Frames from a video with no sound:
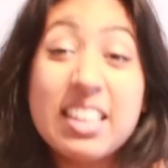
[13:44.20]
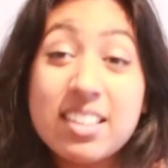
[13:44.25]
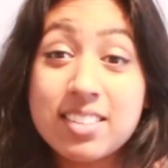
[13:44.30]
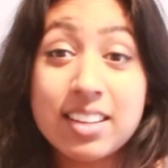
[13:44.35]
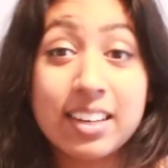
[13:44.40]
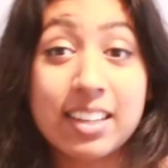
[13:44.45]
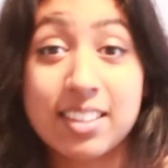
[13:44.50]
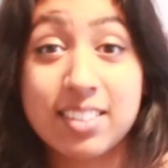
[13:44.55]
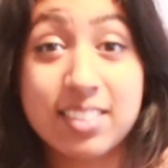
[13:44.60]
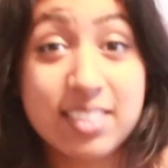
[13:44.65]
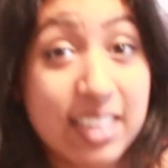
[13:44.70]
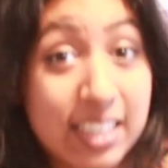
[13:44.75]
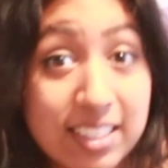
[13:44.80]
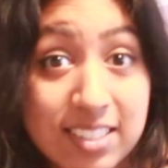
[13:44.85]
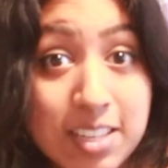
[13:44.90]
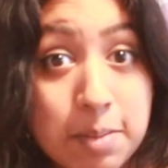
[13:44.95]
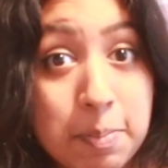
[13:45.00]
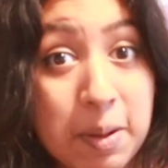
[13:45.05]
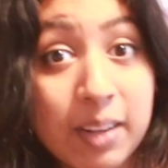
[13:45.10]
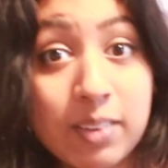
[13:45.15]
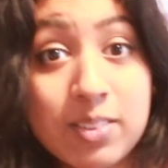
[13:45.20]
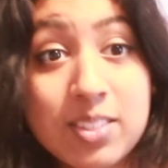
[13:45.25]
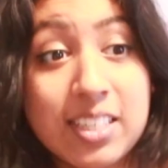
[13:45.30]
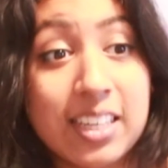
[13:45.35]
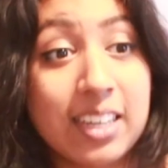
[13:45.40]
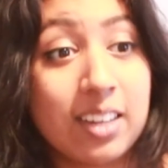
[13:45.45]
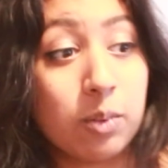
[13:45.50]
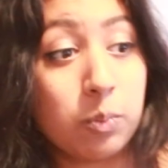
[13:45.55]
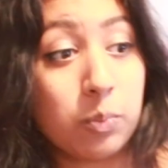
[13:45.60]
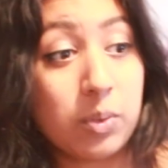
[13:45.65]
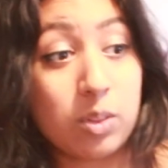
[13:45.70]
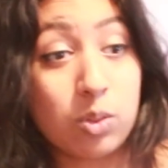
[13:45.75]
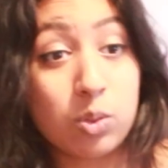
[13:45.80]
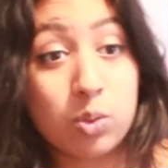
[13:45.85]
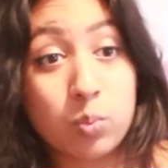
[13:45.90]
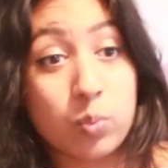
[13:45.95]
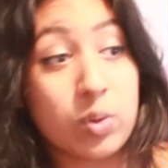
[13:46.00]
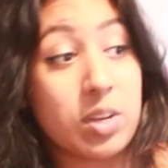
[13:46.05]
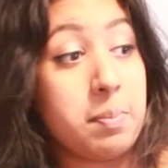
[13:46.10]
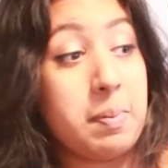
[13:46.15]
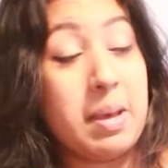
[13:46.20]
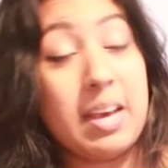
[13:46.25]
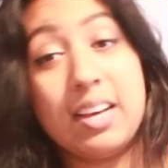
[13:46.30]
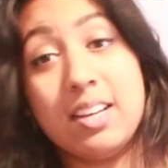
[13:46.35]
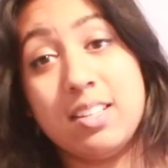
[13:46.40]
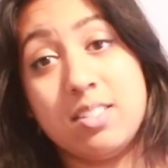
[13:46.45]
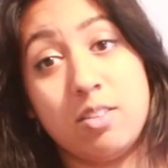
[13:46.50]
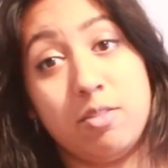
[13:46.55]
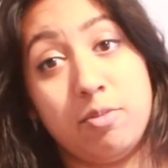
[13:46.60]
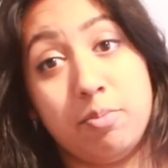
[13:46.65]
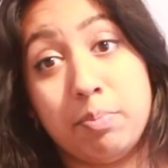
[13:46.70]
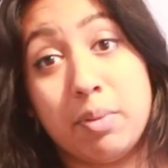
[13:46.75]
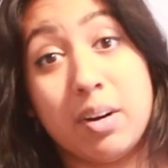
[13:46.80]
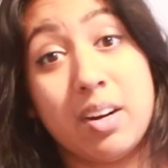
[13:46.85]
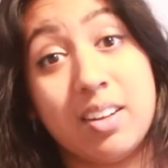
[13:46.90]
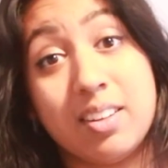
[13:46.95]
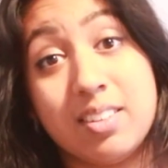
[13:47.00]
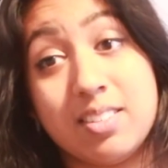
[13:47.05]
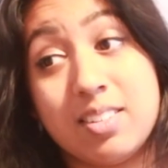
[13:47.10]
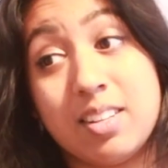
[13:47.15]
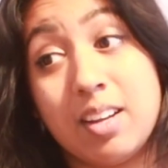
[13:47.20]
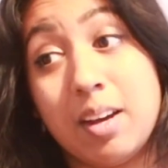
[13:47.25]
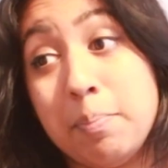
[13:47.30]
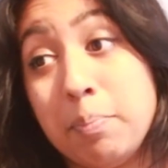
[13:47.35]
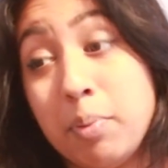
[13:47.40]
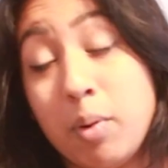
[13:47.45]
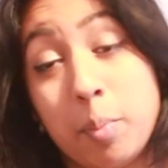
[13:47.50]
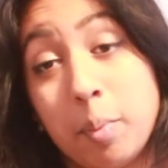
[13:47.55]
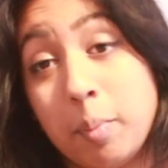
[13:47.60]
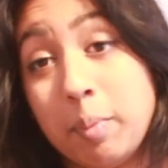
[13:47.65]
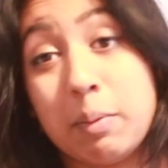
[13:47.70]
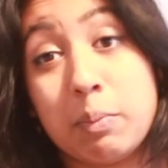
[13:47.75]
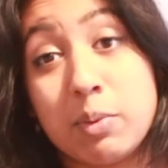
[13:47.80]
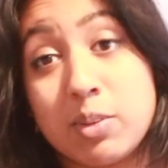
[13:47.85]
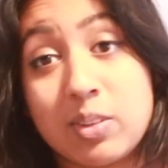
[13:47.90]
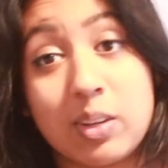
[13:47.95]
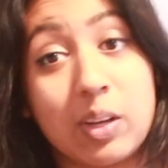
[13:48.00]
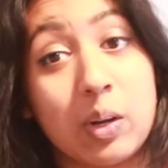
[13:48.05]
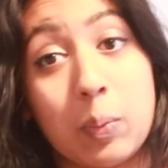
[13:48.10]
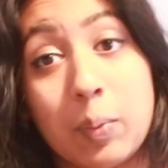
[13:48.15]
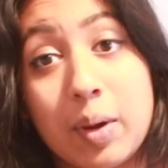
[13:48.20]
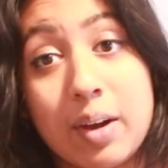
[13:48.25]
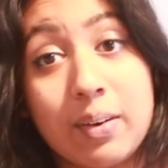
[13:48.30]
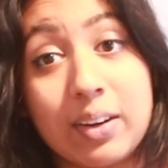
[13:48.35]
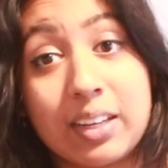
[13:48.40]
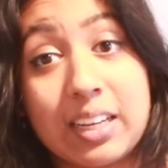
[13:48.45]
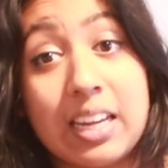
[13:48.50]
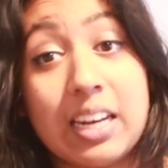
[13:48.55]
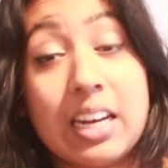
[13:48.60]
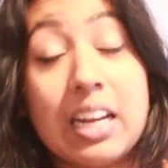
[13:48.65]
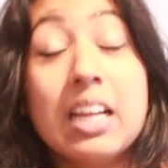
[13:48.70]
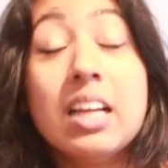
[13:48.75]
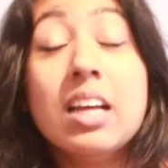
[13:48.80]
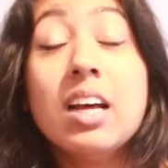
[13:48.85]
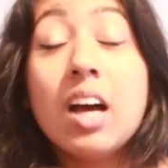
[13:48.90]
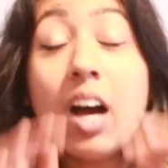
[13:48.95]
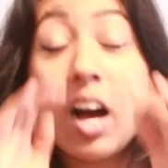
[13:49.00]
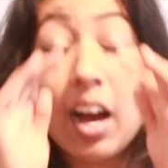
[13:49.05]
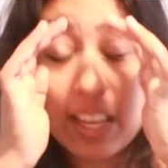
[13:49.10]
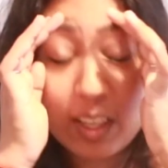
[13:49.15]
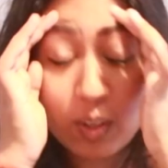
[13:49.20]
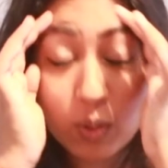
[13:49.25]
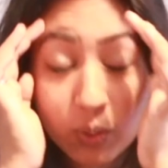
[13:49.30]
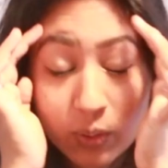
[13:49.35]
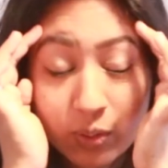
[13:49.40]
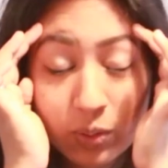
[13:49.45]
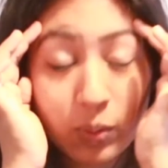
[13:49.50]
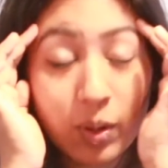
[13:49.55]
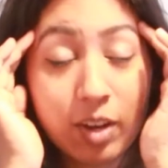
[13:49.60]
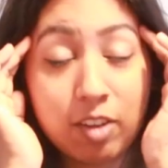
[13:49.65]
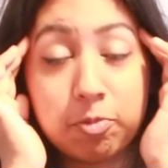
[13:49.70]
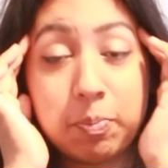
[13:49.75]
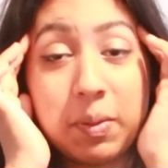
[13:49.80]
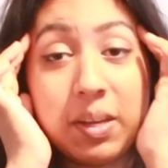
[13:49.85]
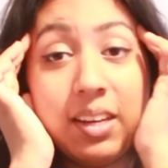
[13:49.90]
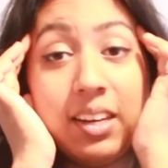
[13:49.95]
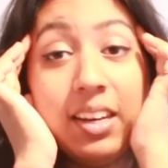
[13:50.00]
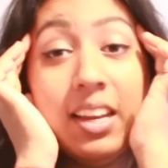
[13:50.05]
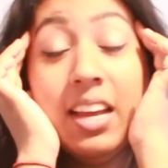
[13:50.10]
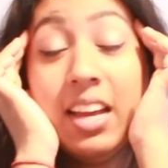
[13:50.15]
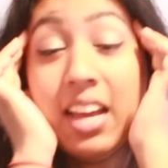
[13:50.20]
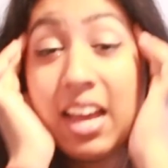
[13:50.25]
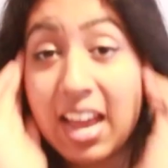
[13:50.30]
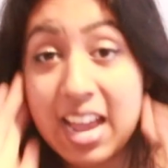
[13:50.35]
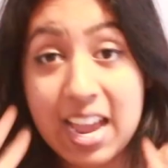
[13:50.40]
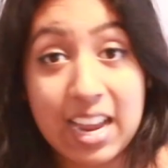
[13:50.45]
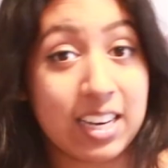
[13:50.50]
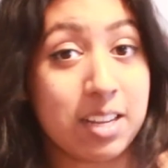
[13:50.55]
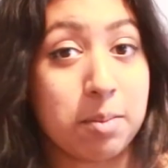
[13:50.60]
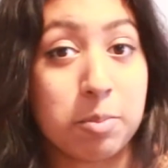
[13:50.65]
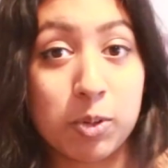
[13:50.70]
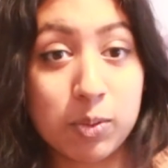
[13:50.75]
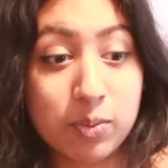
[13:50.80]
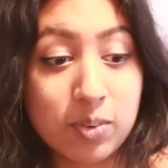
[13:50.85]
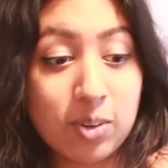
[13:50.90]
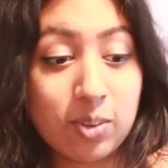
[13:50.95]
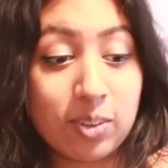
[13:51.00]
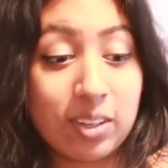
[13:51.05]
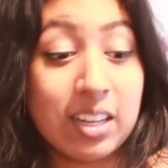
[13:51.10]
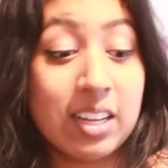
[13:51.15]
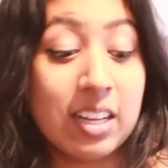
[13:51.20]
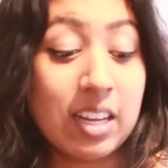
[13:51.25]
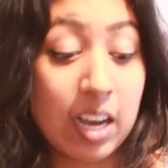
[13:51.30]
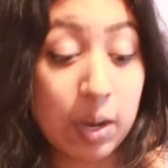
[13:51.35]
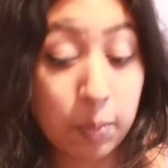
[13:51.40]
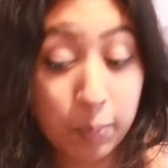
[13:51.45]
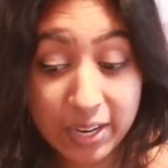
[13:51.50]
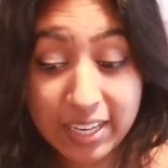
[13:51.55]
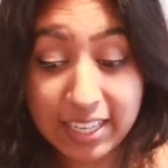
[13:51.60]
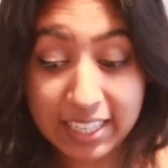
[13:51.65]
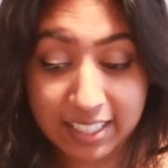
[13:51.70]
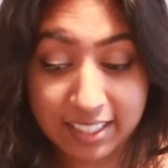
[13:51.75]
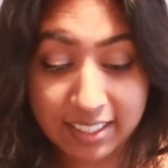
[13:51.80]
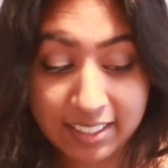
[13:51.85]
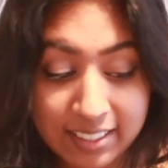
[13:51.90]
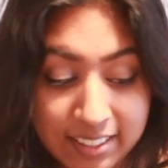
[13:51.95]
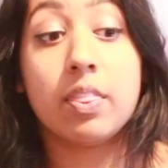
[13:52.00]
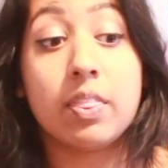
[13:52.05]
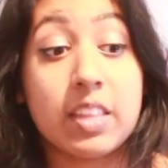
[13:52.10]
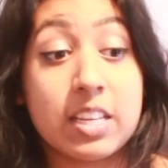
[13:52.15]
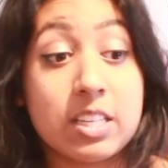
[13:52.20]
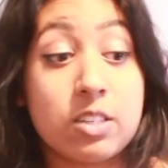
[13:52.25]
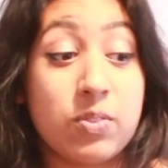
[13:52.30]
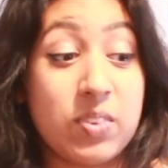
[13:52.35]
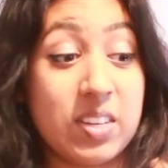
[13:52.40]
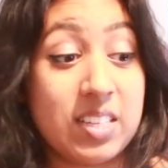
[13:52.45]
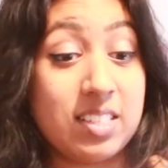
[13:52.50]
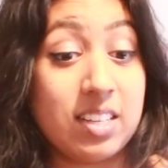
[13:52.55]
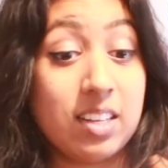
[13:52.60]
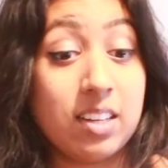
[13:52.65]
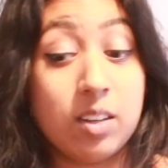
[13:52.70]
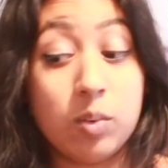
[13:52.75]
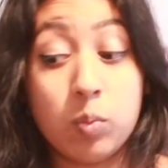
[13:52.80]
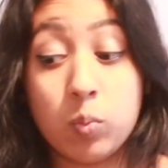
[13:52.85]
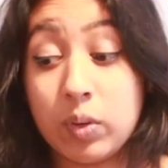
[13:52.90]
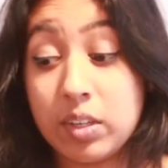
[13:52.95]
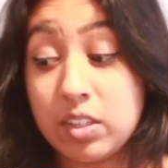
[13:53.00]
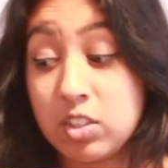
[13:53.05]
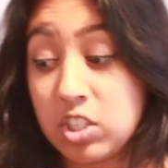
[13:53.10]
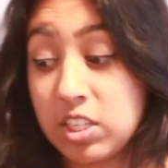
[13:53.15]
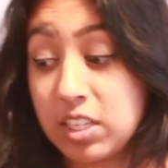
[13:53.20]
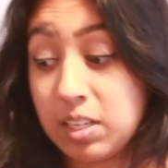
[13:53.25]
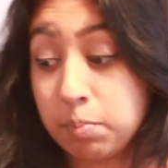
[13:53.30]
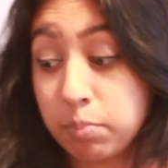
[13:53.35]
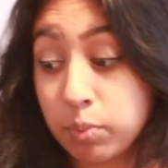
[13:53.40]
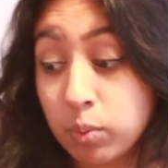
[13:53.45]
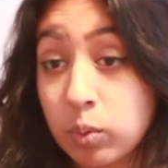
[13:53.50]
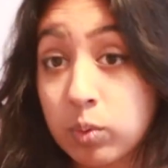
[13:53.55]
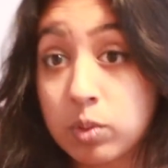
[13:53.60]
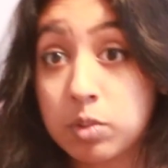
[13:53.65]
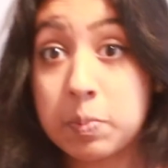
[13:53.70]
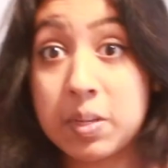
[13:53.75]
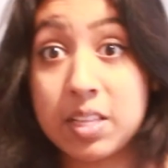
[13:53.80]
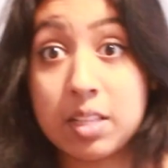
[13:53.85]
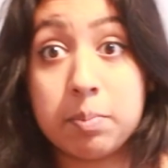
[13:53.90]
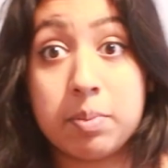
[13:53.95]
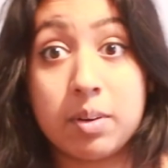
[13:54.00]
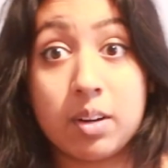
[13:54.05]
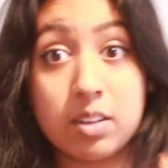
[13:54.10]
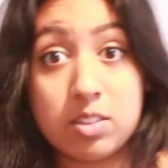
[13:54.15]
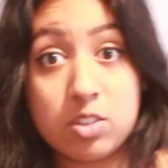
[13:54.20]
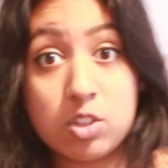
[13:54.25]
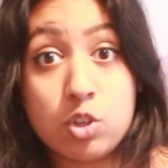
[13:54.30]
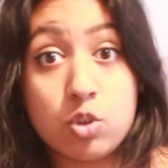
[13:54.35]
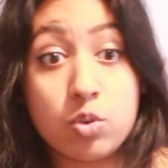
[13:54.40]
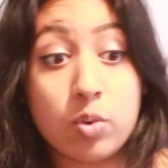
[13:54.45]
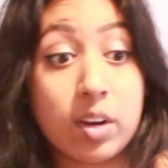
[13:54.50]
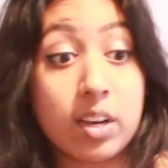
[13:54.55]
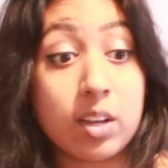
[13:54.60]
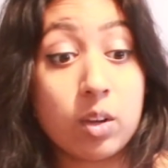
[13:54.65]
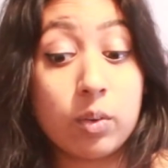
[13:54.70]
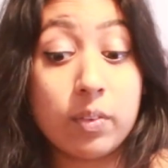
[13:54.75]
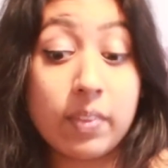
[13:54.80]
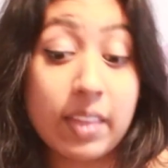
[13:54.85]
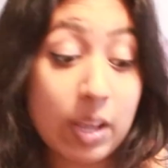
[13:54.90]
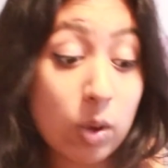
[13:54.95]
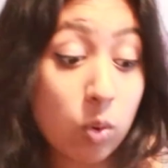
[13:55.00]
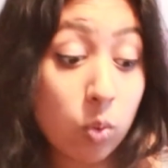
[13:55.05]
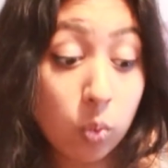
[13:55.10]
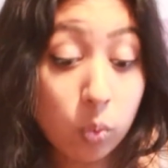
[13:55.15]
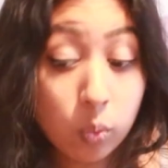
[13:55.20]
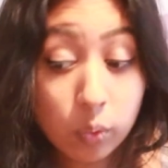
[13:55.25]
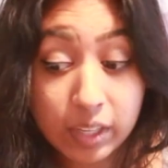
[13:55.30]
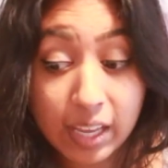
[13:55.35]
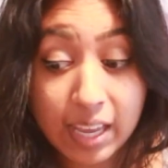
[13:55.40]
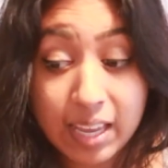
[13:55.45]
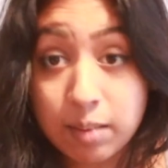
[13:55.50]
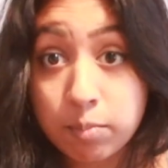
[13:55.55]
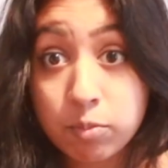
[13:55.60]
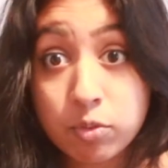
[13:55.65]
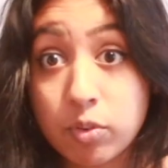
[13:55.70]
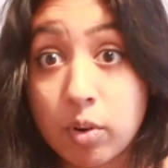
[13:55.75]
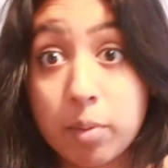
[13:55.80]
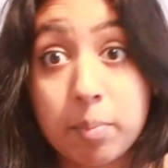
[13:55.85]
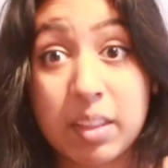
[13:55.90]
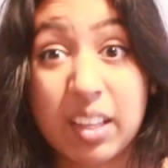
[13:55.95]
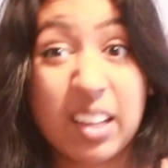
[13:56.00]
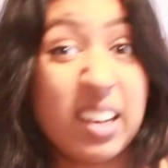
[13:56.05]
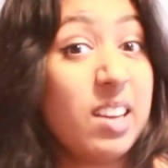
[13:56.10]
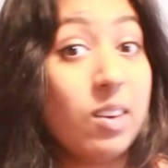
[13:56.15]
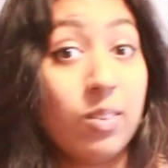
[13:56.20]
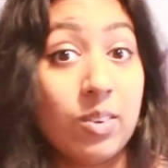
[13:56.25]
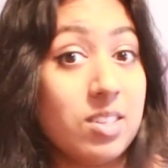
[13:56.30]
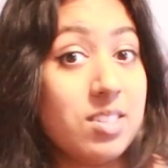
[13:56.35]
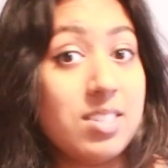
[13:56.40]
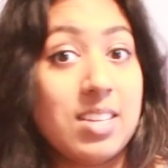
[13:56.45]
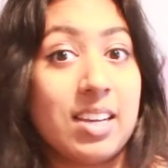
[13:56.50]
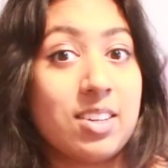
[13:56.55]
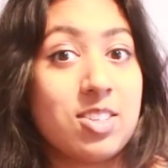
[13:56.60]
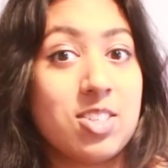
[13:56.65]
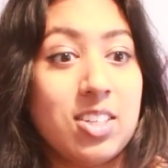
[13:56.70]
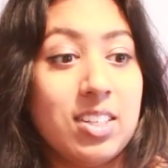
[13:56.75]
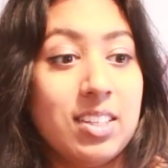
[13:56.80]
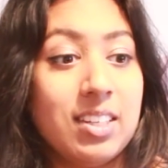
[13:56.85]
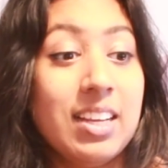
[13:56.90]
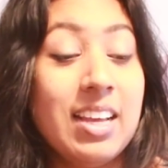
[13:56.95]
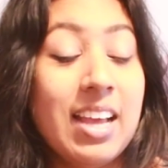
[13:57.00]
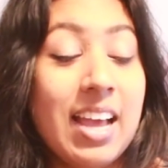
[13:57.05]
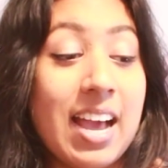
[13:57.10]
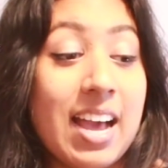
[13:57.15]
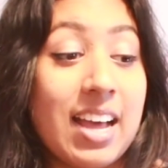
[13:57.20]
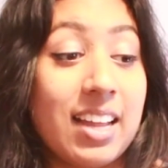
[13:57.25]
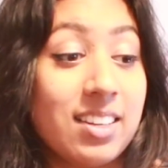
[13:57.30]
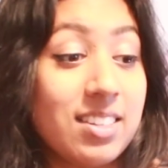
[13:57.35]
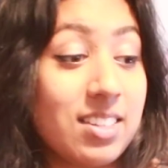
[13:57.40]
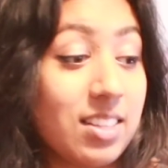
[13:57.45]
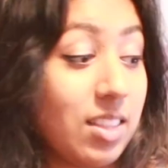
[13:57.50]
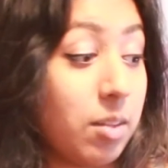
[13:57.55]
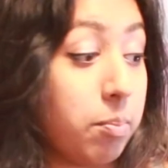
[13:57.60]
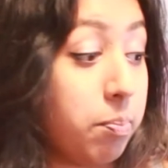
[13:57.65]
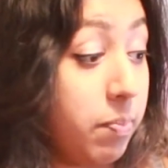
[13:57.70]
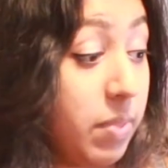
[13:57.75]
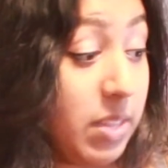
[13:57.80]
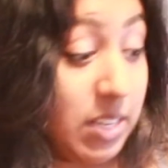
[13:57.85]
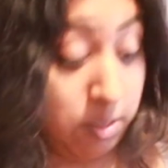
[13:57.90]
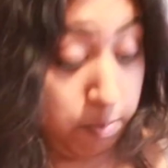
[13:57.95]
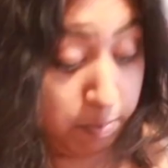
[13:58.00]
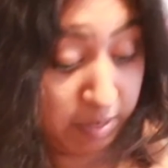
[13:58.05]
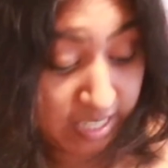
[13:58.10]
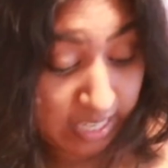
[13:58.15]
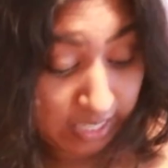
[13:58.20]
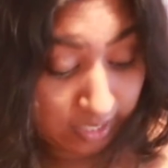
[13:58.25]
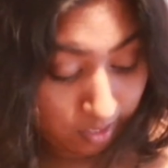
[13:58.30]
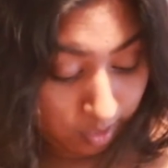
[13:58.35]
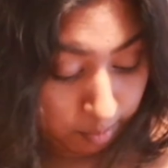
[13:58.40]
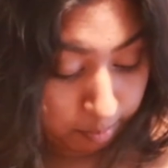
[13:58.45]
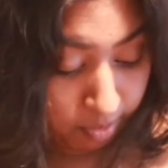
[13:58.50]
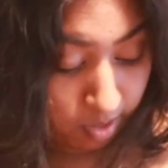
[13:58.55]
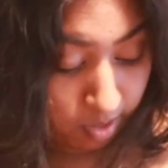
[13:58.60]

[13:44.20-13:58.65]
easily £60 down with three pairs of bras that I probably wasn't gonna wear again. I could not have been any more wrong. I went in, this fitter, when she brought me the bras to try on, they all came from the clearance section, and this particular